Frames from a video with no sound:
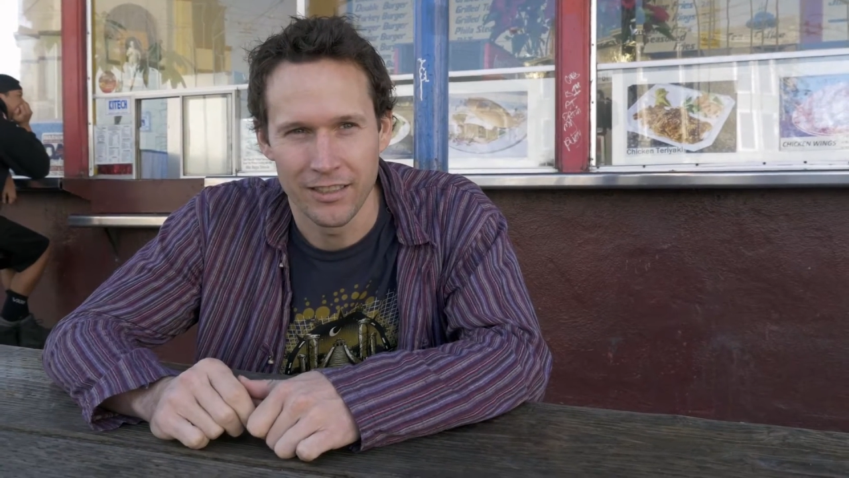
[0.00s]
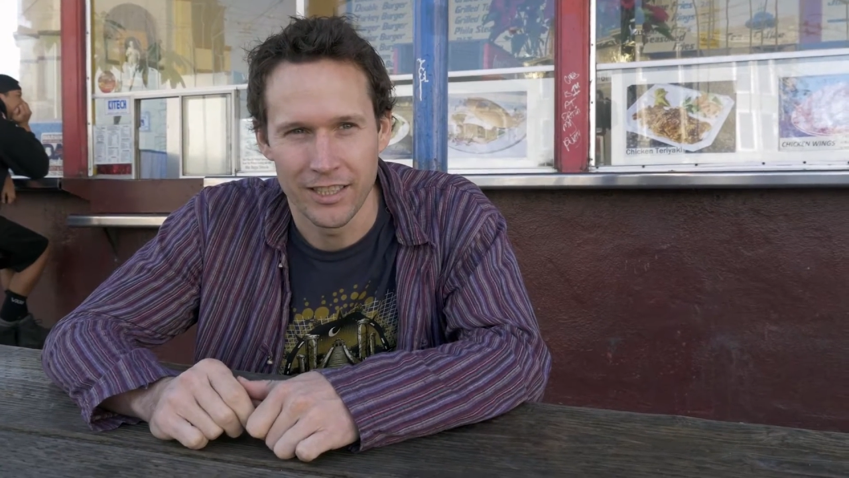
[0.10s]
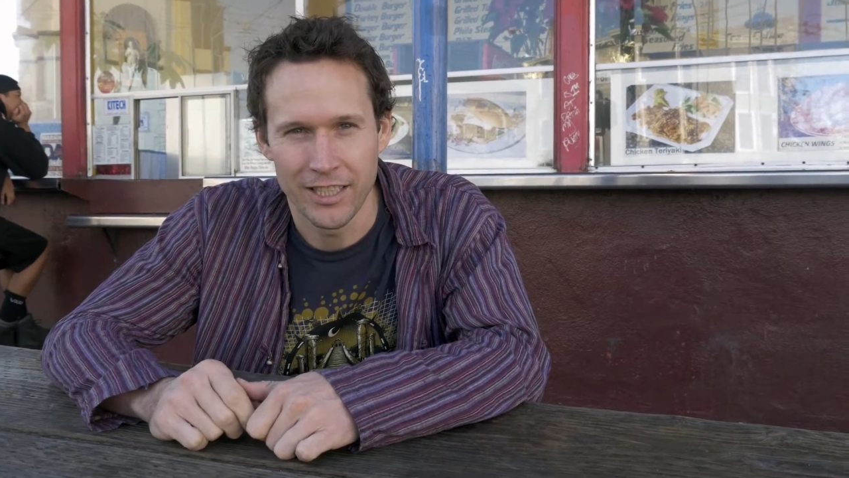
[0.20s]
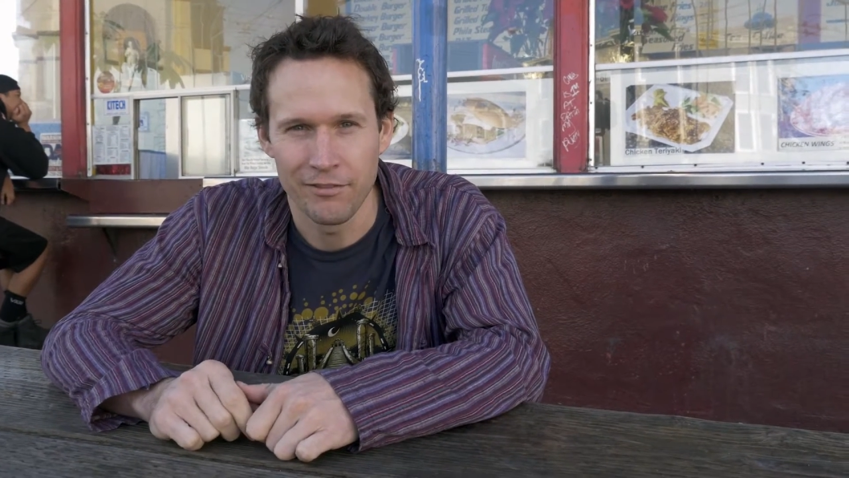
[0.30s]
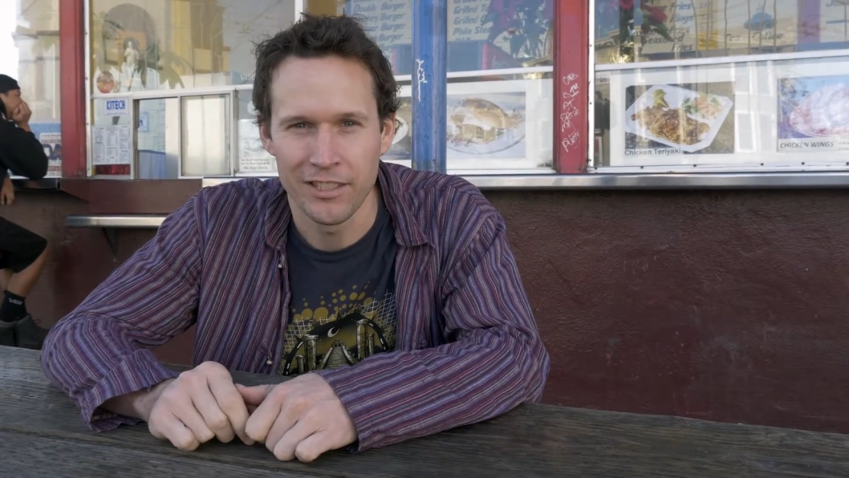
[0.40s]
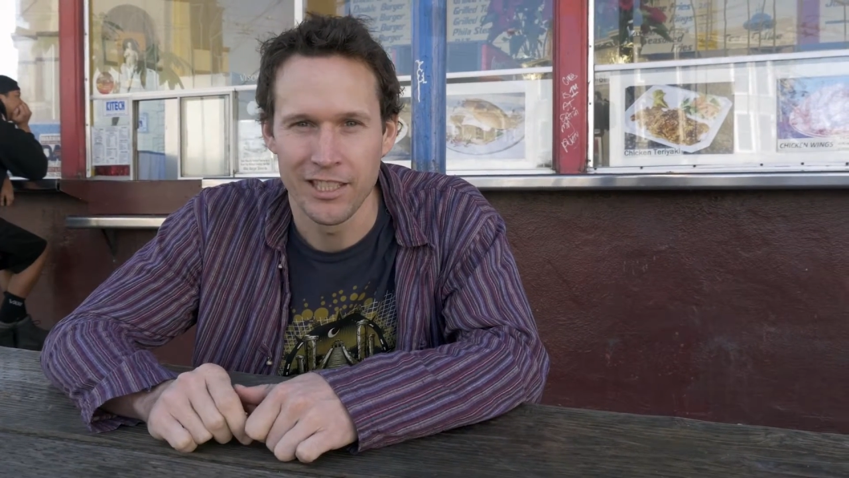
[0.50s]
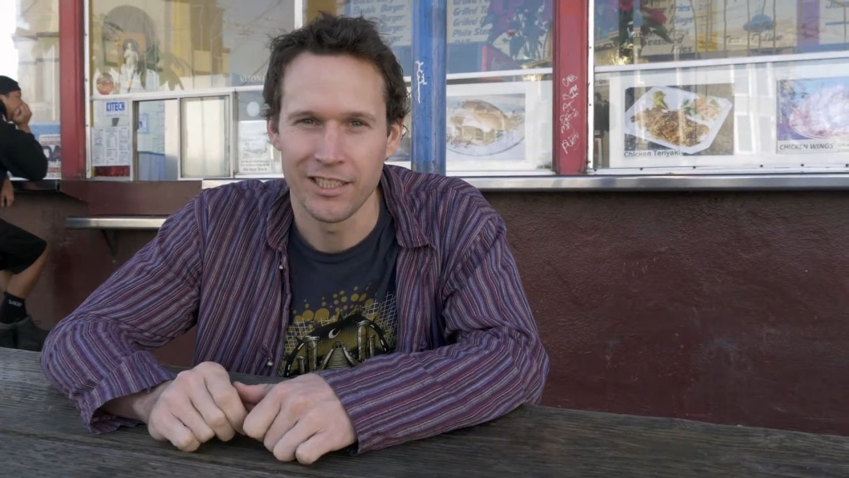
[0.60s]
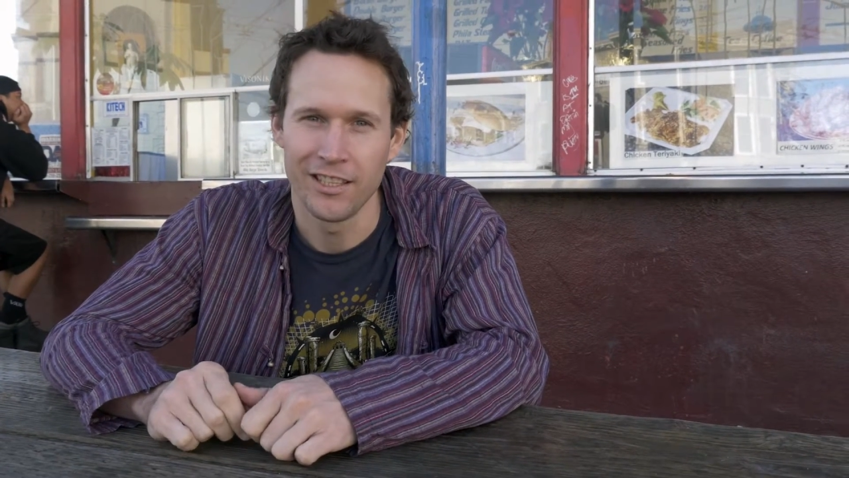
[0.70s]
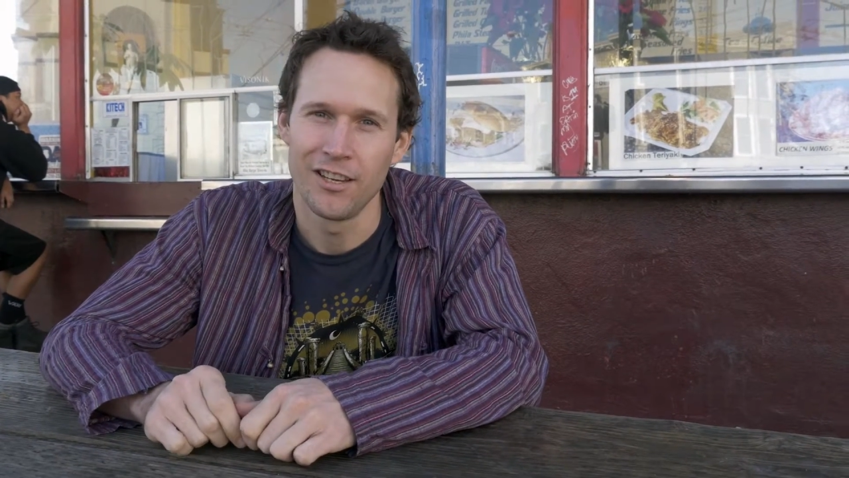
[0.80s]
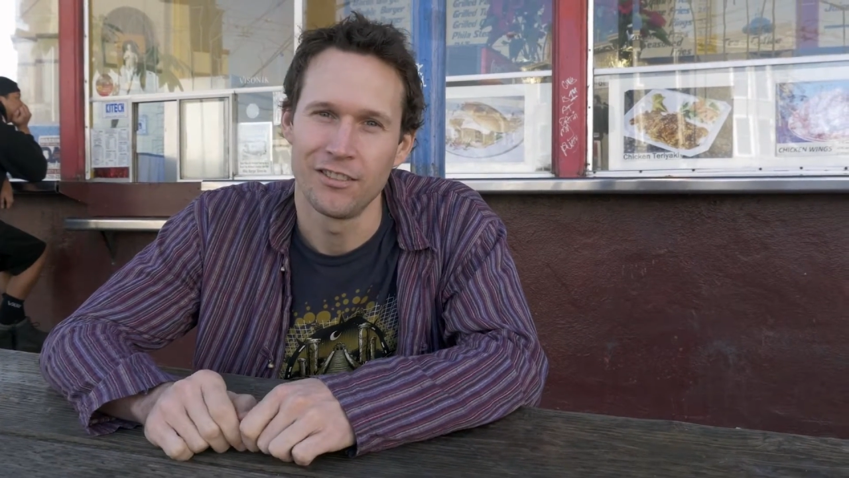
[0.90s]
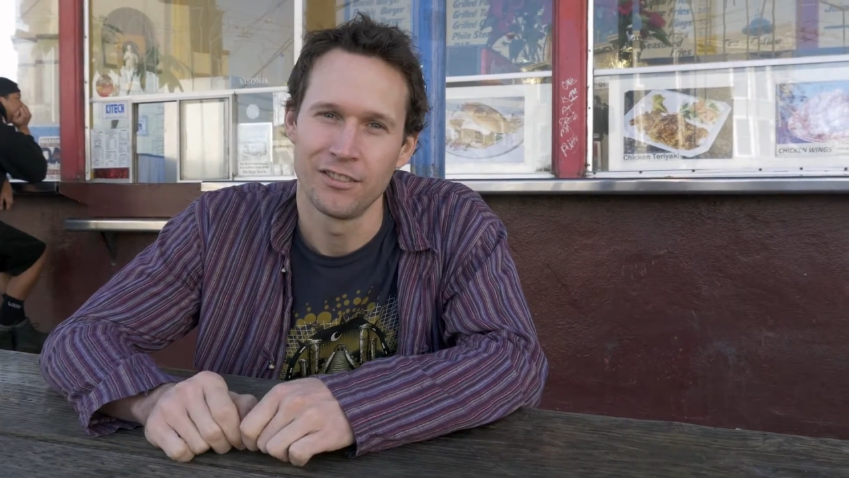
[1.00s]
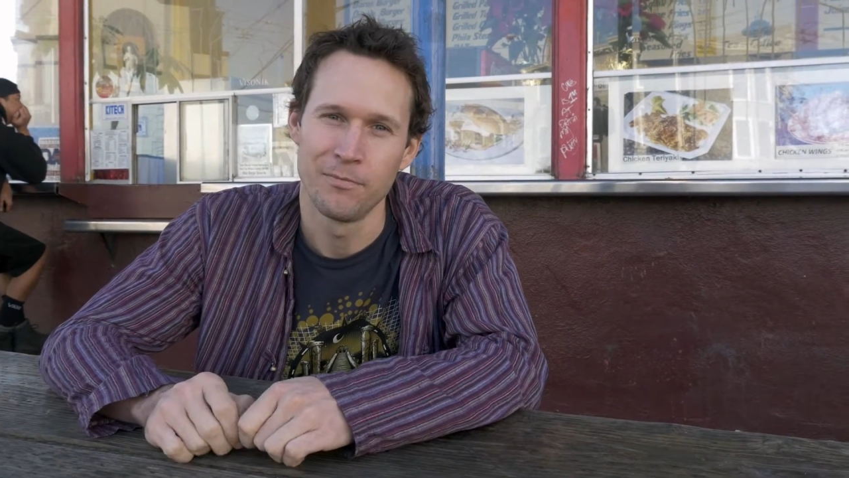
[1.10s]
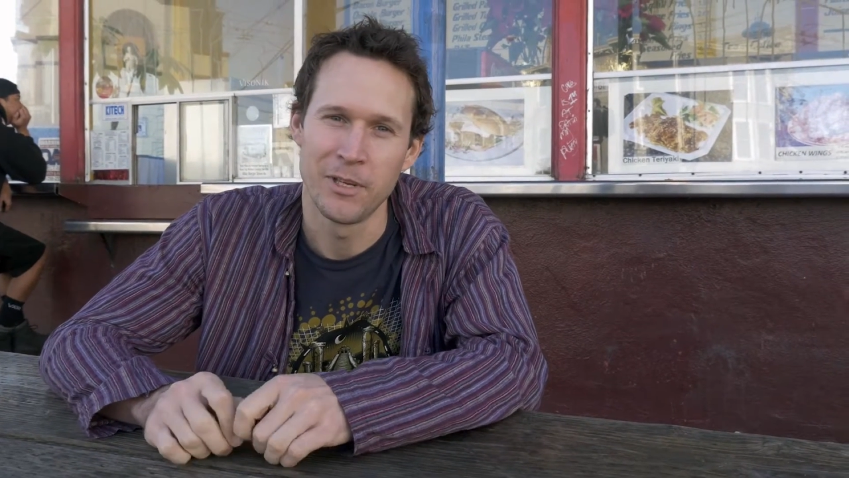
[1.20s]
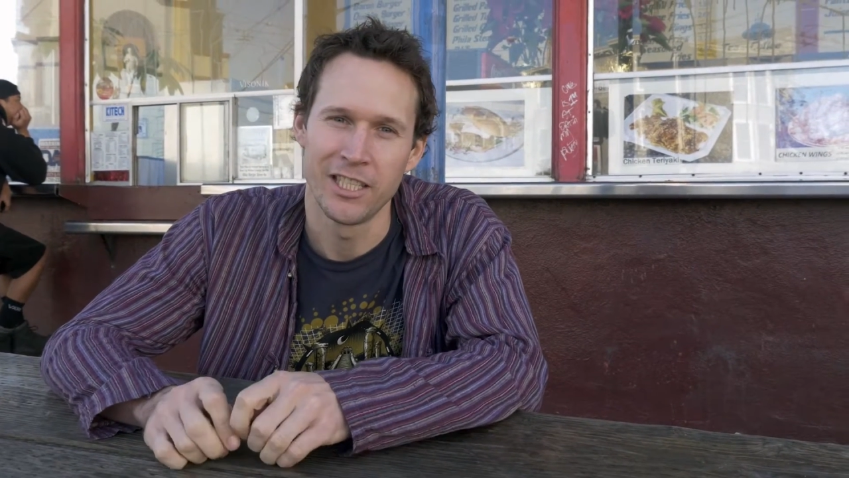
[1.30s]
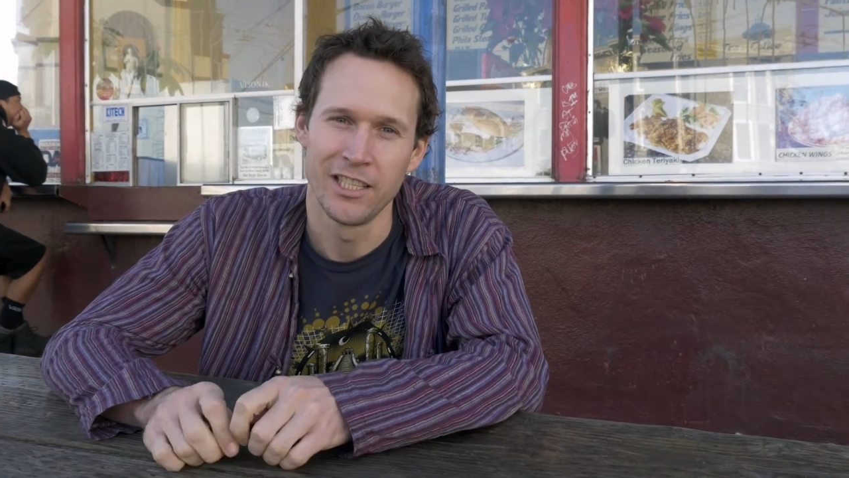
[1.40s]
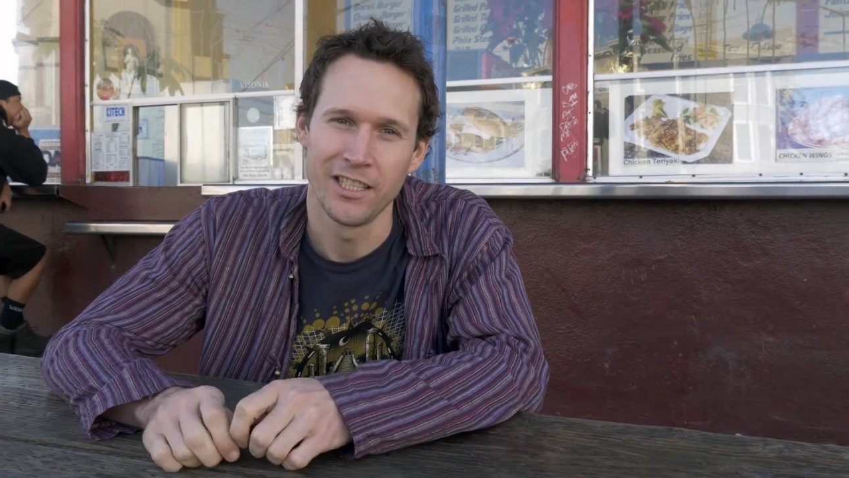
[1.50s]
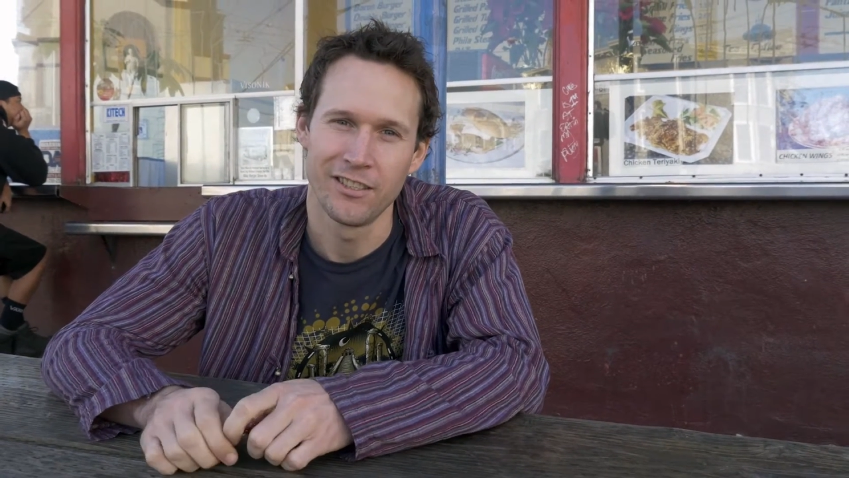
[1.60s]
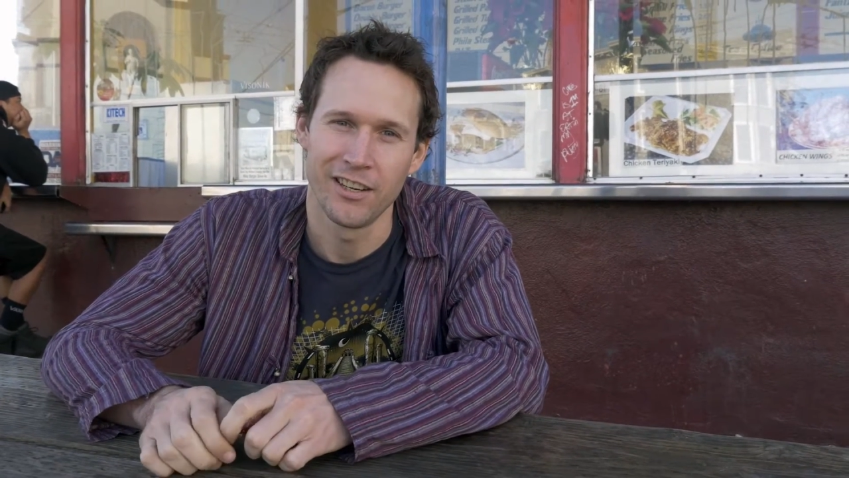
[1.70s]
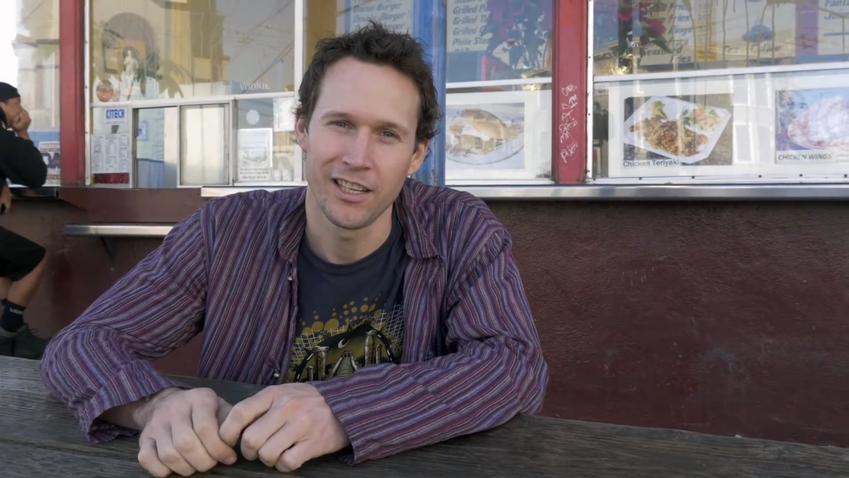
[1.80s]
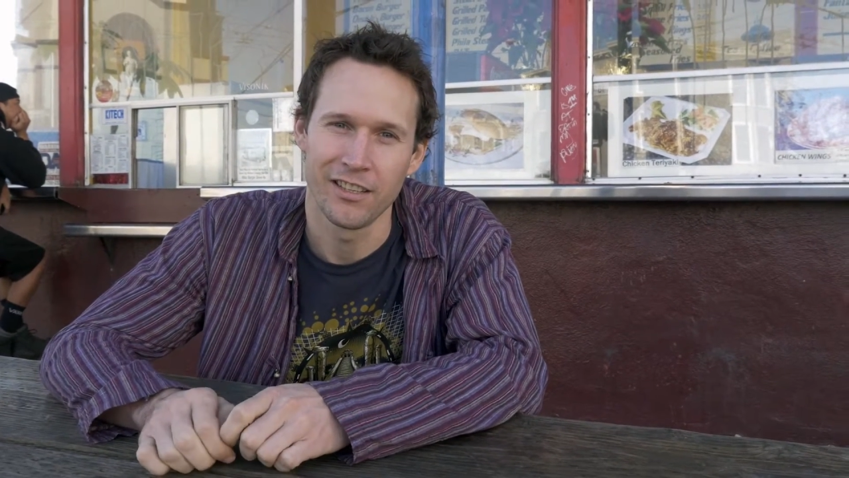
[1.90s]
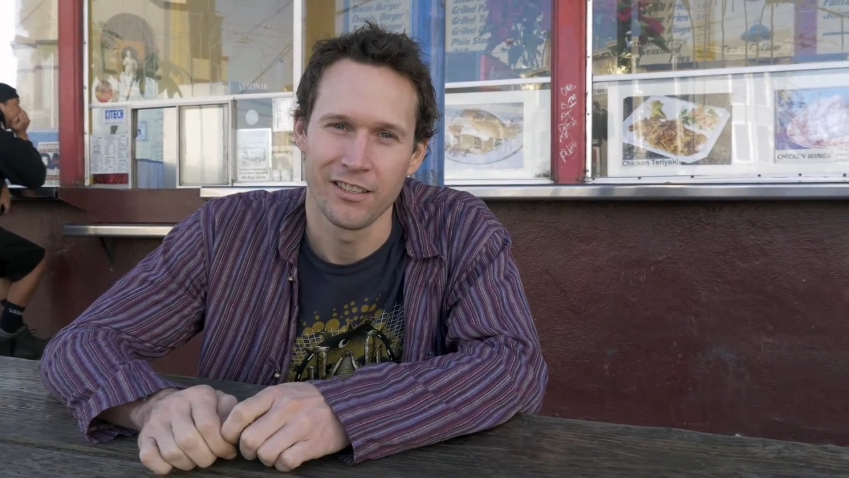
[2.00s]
San Francisco, the Mission District,